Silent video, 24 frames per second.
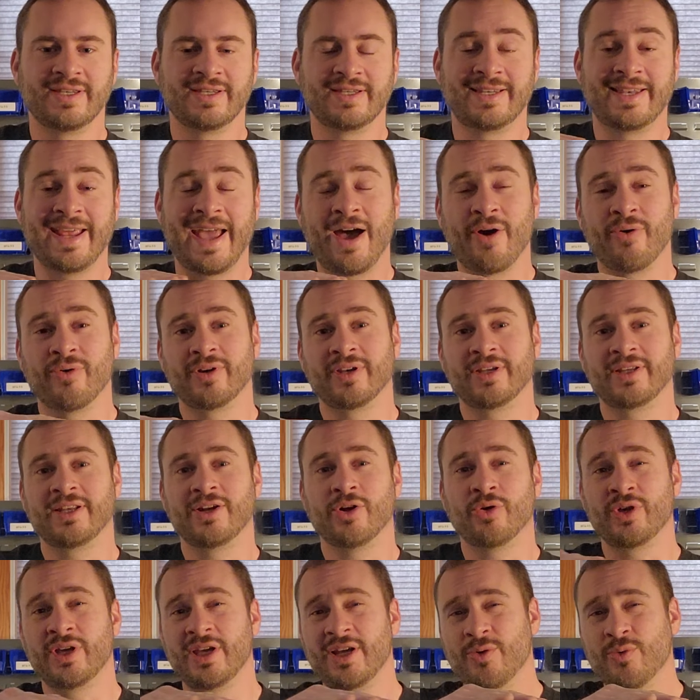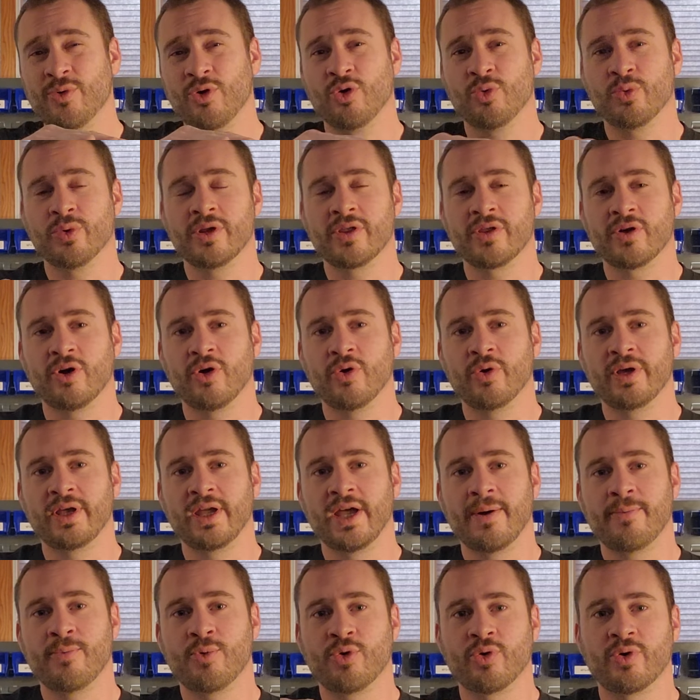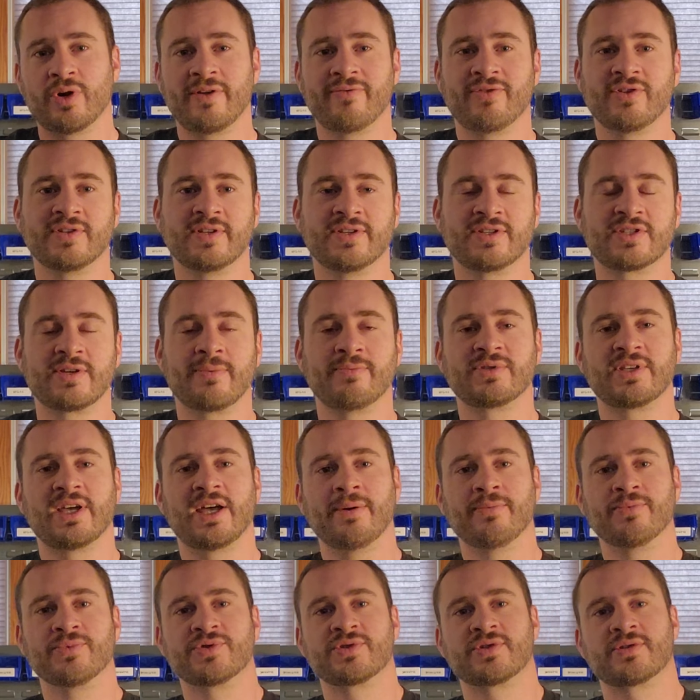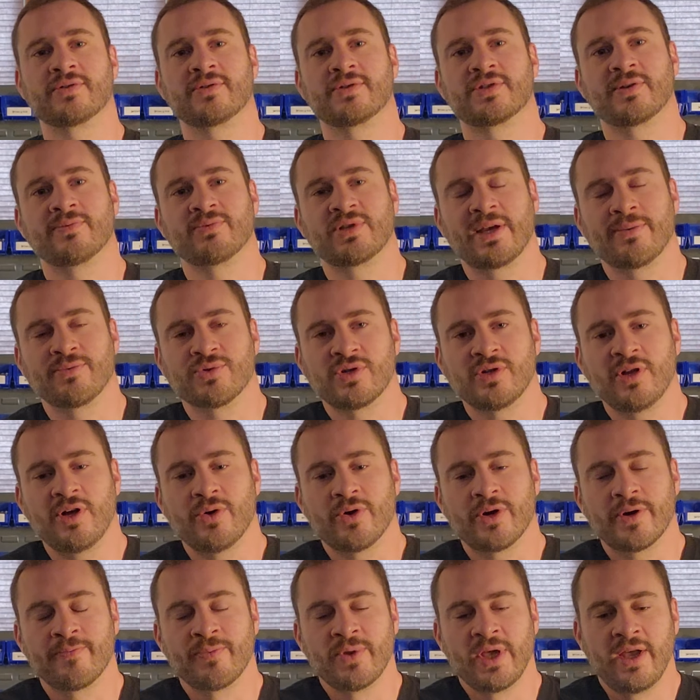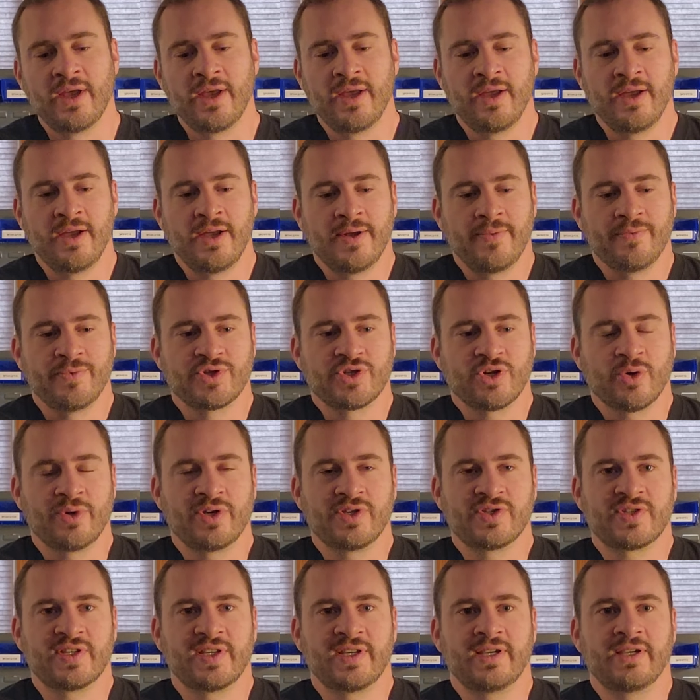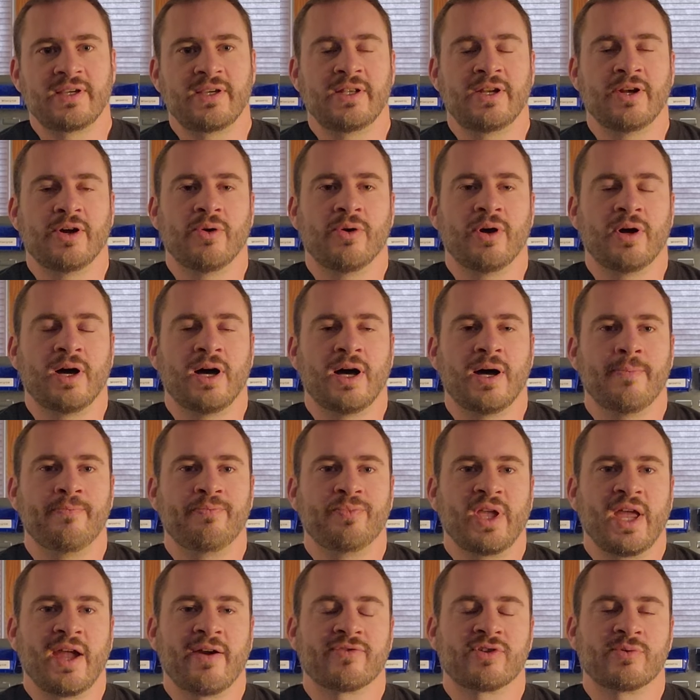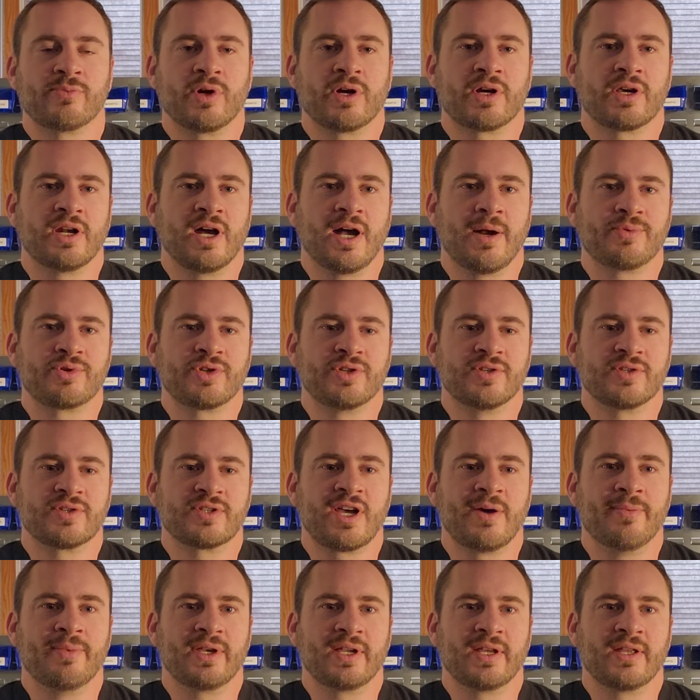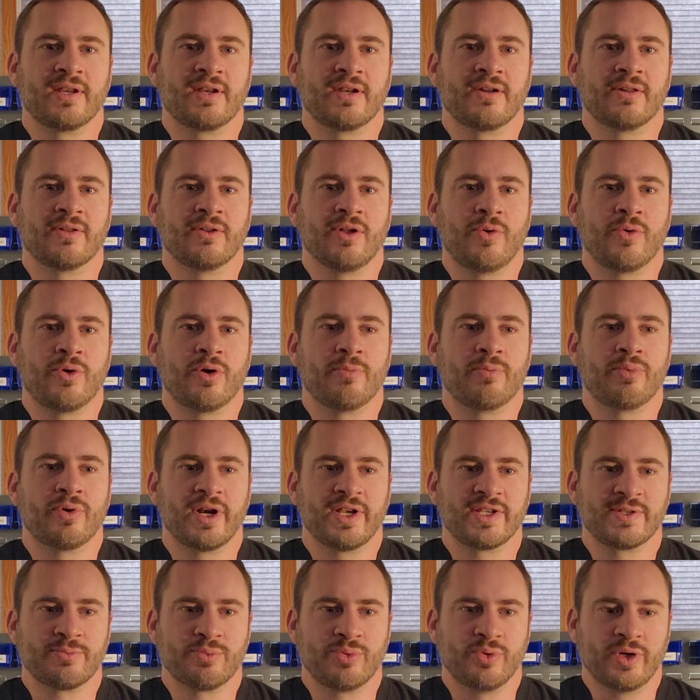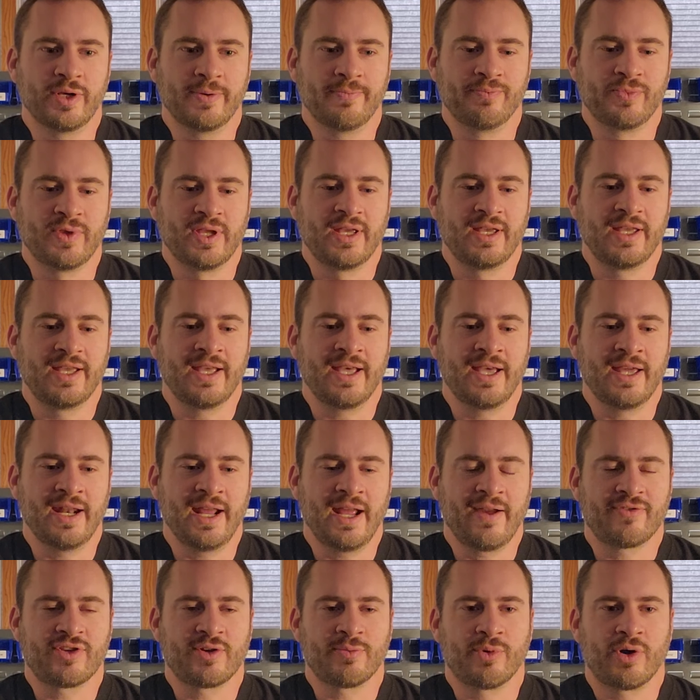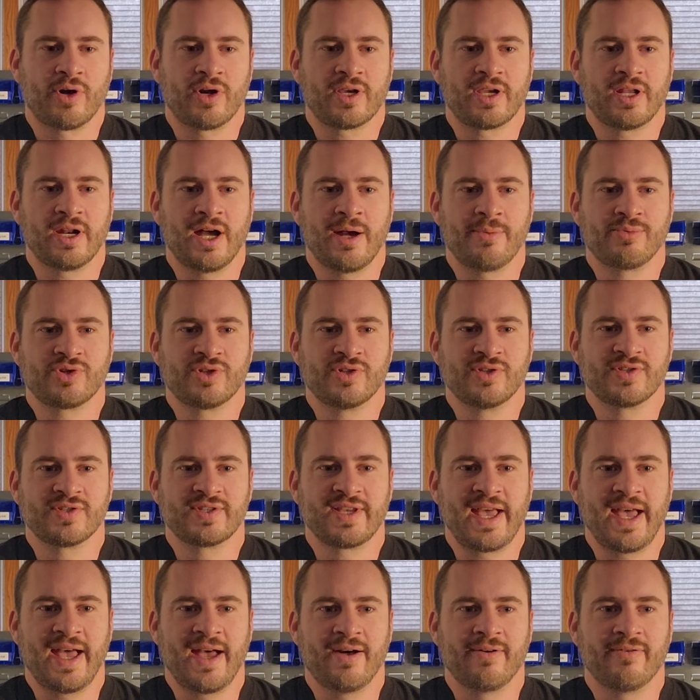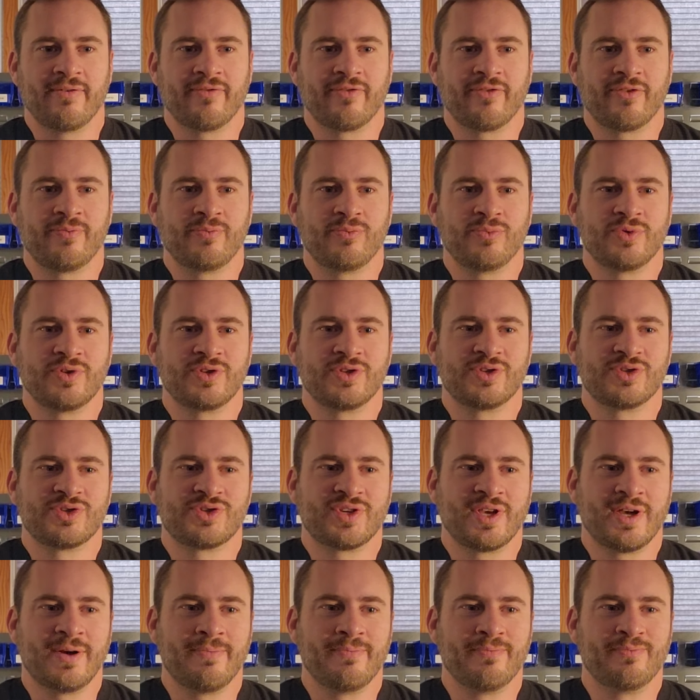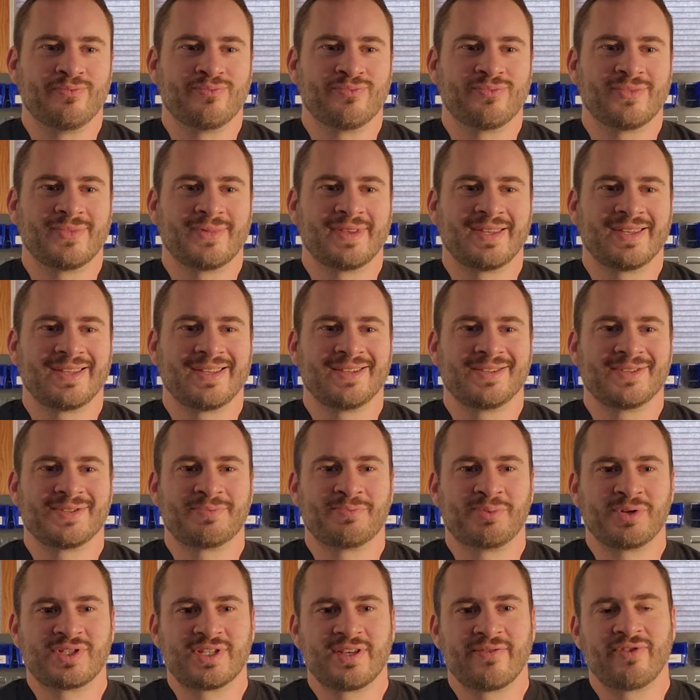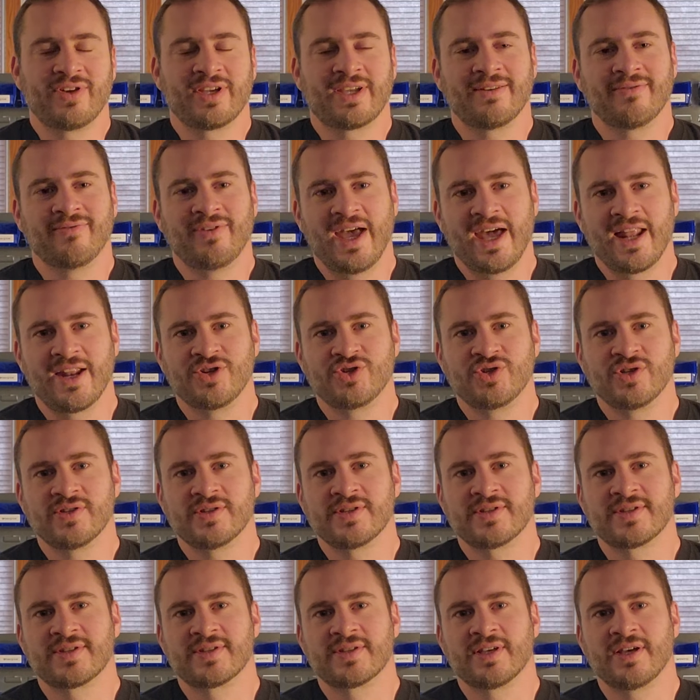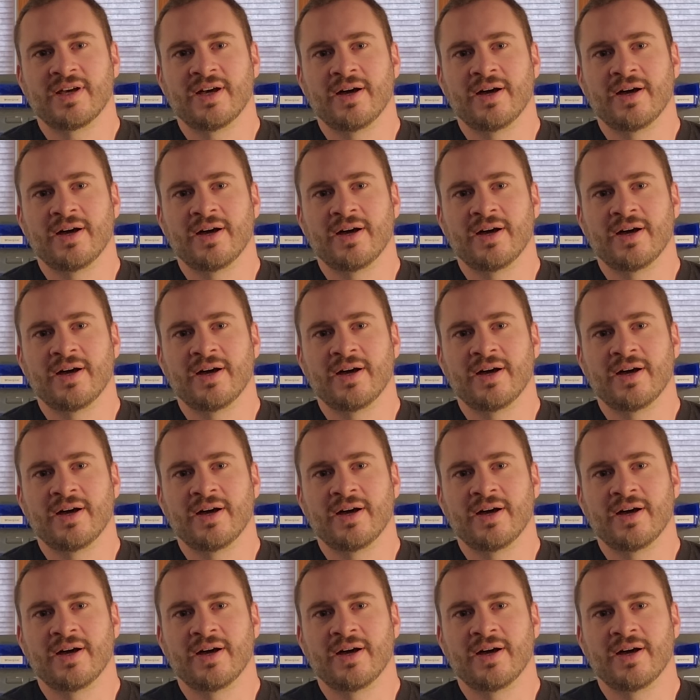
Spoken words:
down, equal with OEM, or even sometimes lower. So we see, aftermarket options coming in at a lower price point, and aftermarket options have some specific advantages